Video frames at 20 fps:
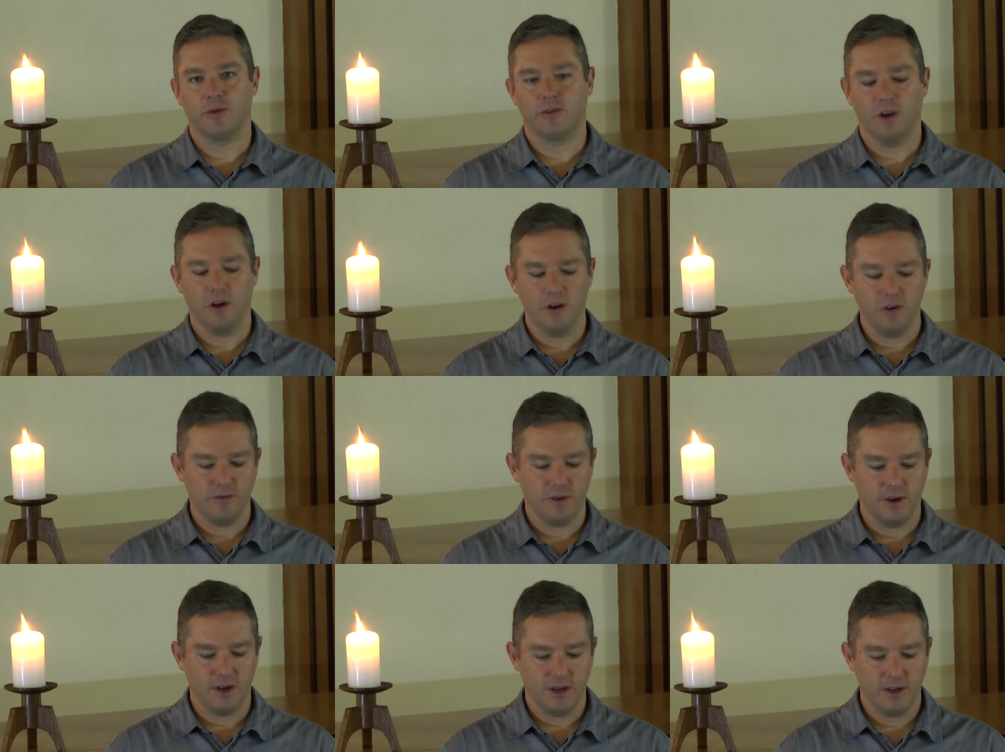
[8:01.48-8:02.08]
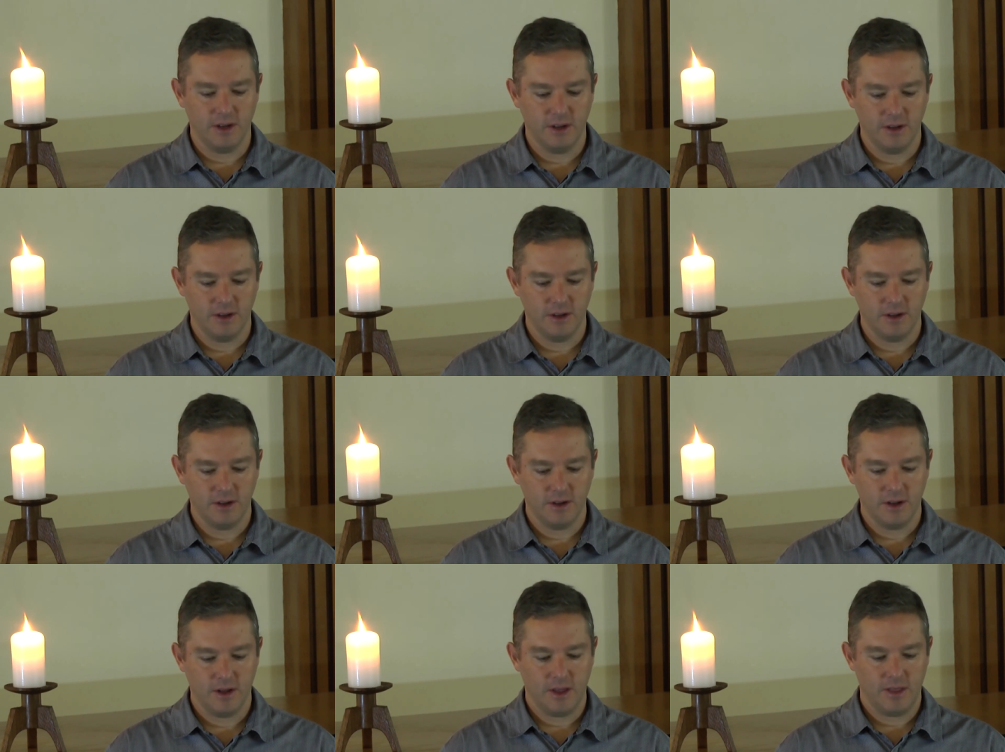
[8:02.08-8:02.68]
was over,
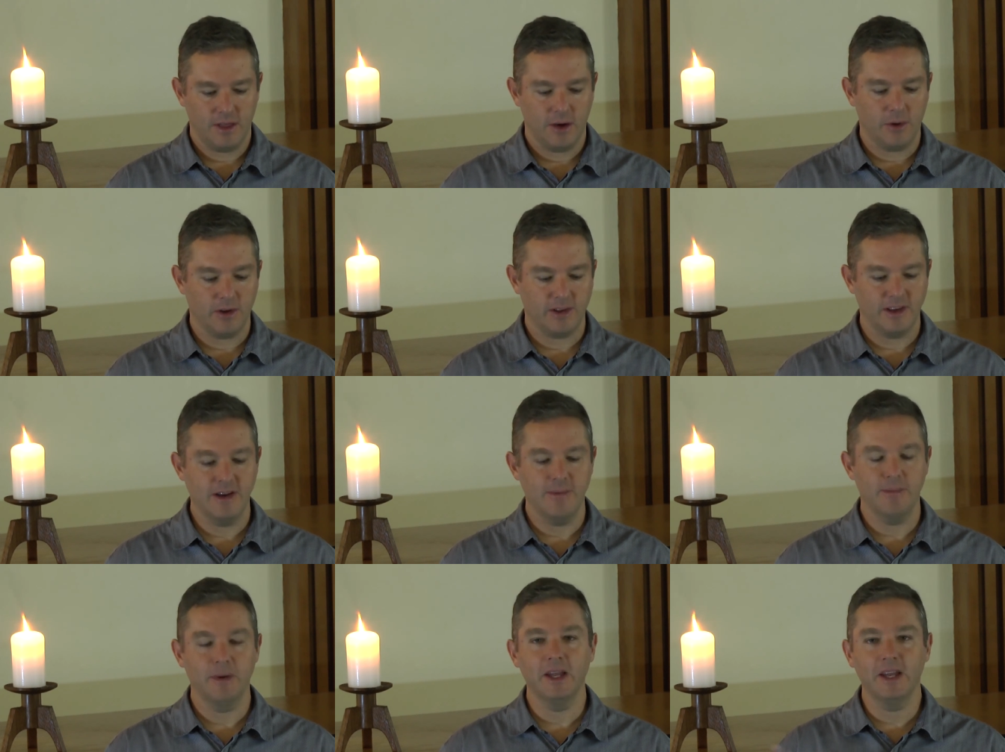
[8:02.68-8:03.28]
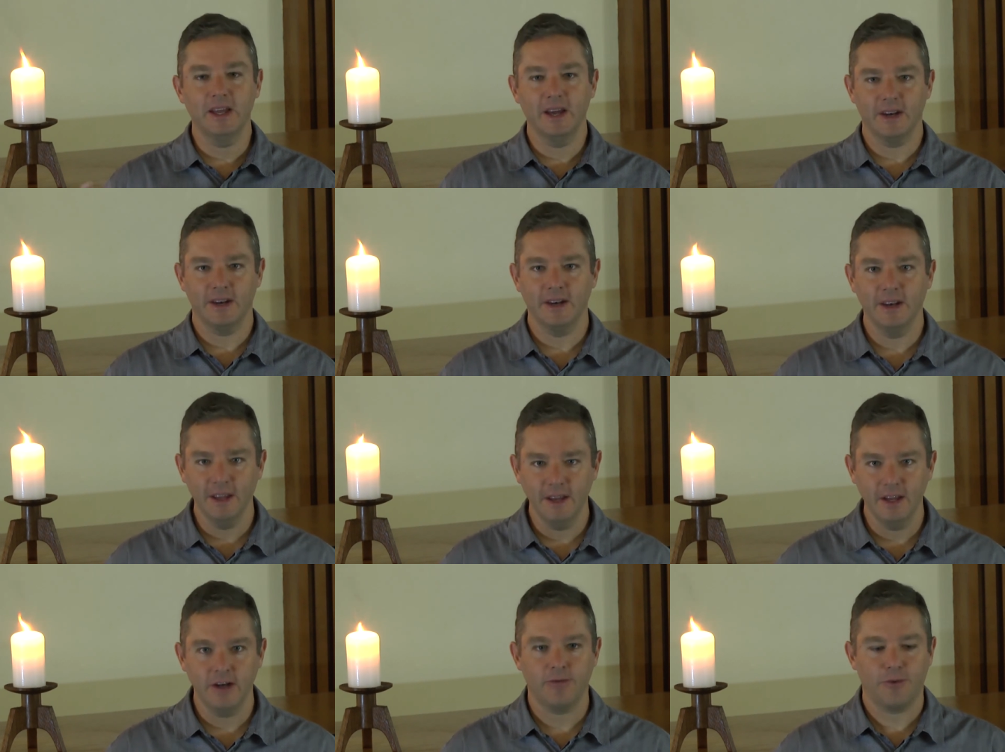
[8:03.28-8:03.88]
there was an immediate
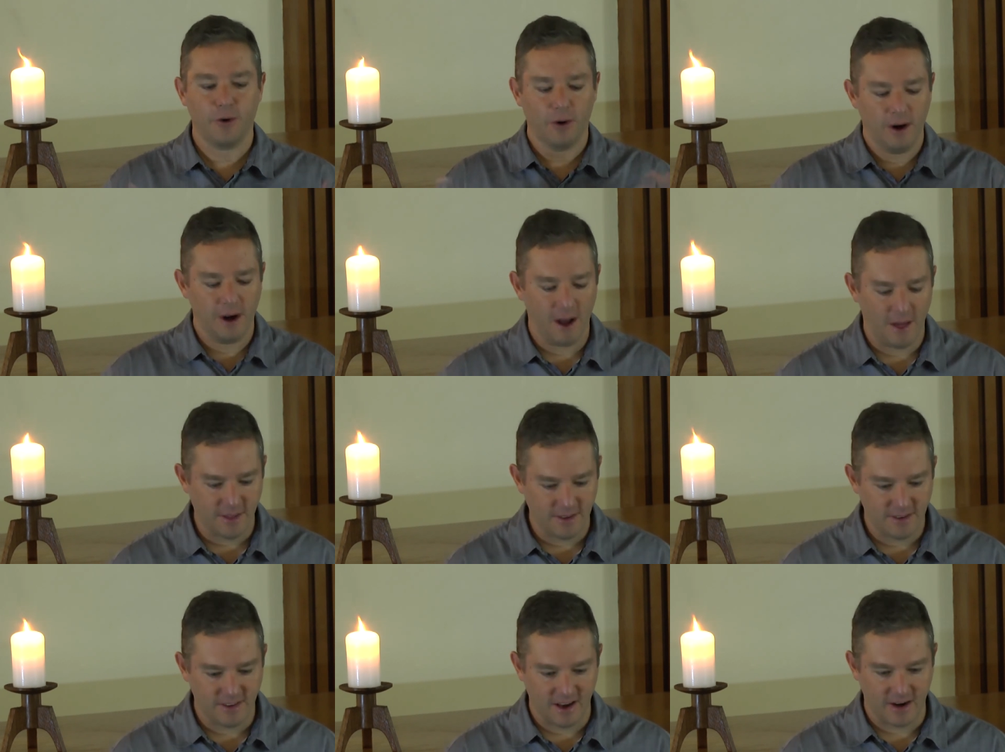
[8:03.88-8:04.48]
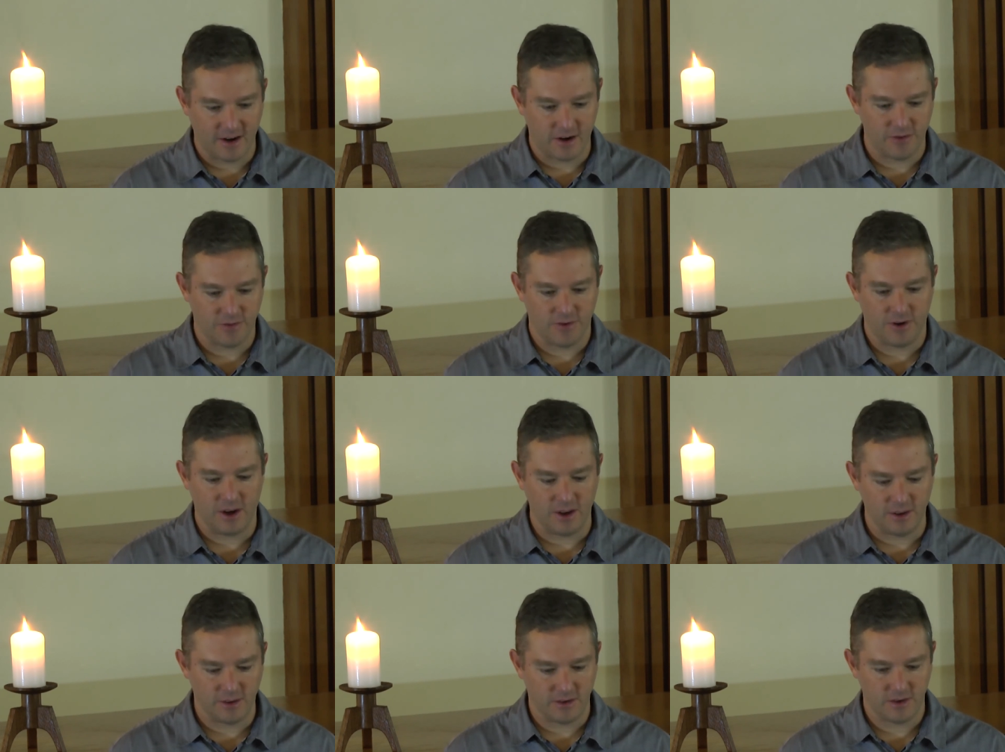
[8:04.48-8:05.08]
need for another
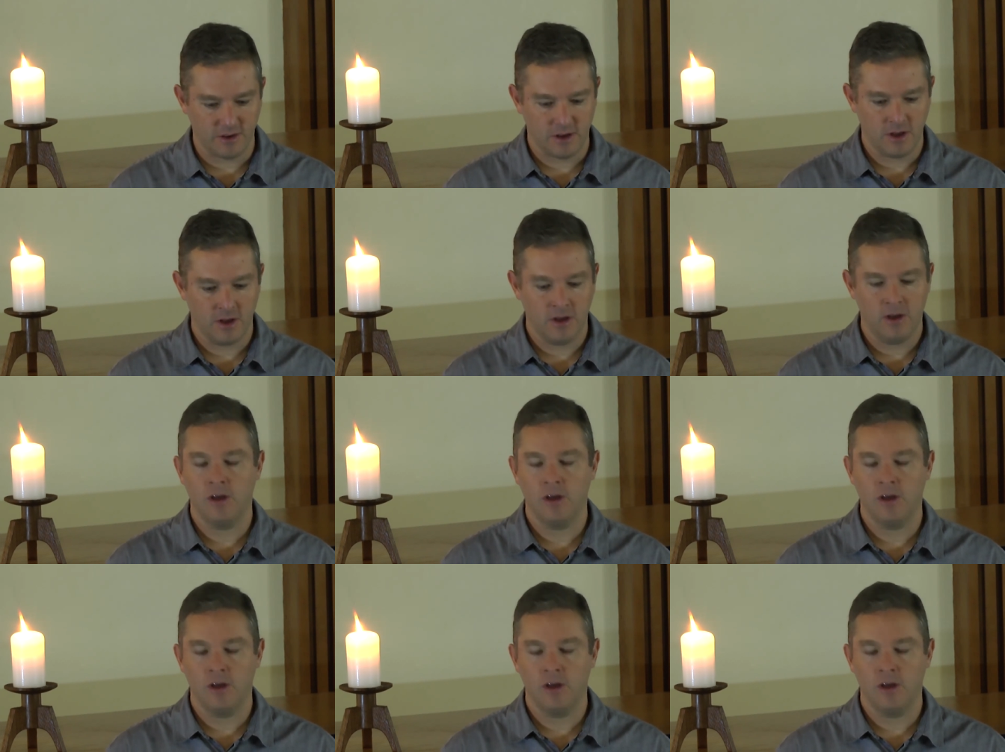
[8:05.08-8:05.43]
sacrifice